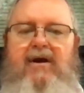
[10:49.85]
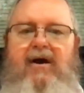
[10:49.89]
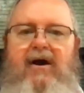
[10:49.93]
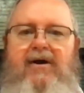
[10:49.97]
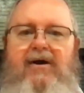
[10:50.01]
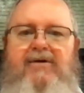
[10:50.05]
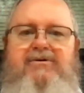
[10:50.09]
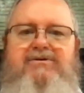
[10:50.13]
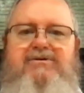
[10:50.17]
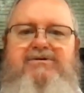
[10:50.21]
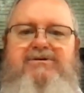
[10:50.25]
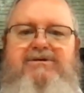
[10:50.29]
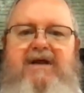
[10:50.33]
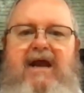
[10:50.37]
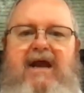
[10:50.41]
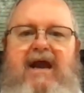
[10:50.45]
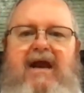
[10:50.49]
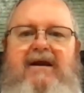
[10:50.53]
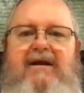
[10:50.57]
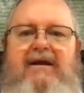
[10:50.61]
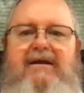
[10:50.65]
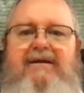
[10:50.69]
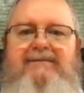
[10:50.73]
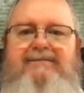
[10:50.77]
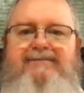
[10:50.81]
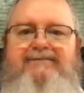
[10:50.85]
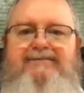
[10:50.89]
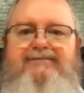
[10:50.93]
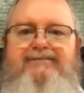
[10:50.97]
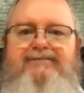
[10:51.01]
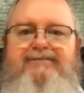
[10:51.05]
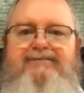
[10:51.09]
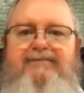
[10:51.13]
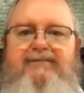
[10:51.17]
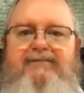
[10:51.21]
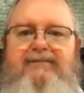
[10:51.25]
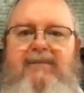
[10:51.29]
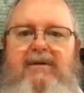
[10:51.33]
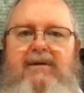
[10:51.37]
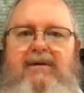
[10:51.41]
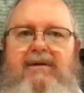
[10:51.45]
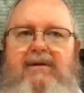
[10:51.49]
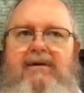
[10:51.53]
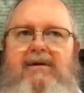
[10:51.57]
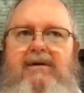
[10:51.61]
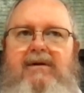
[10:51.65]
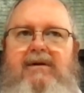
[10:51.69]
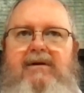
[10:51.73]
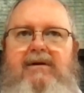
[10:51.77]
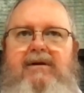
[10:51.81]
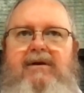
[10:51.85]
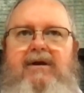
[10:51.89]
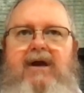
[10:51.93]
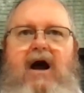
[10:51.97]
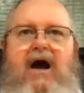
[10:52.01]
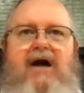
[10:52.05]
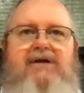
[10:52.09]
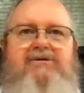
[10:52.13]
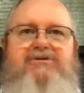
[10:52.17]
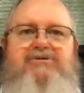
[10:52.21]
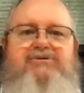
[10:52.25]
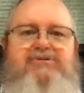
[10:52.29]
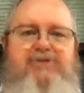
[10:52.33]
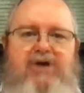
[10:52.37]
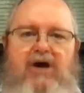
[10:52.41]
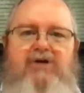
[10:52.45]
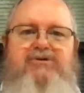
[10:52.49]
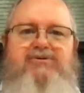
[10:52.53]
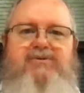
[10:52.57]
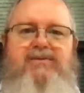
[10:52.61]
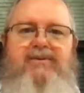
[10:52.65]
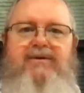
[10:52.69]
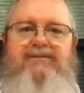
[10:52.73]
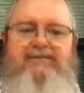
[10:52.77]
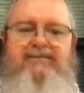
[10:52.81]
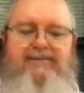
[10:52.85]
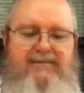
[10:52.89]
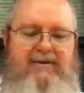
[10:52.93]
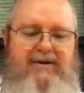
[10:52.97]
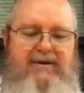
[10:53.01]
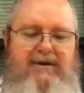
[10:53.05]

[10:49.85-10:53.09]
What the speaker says: Understanding God's judgment